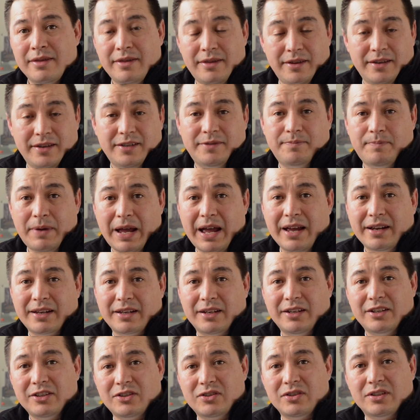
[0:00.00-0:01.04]
This
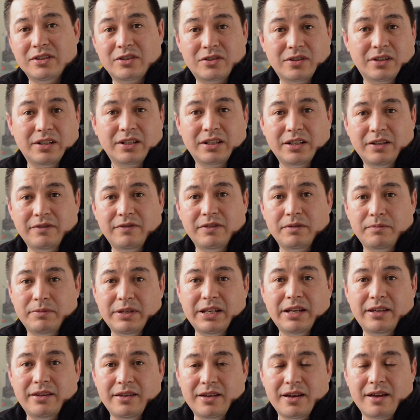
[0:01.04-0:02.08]
package is gonna give them
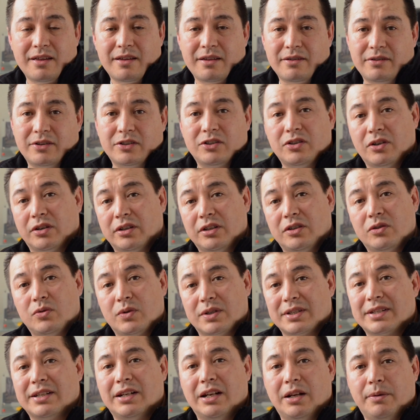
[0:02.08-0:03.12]
the idea that they're talking to a
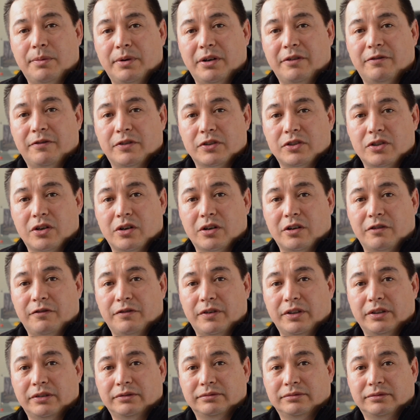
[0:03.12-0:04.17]
celebrity
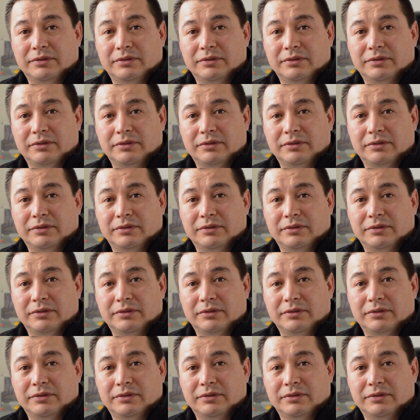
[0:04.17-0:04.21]
photographer,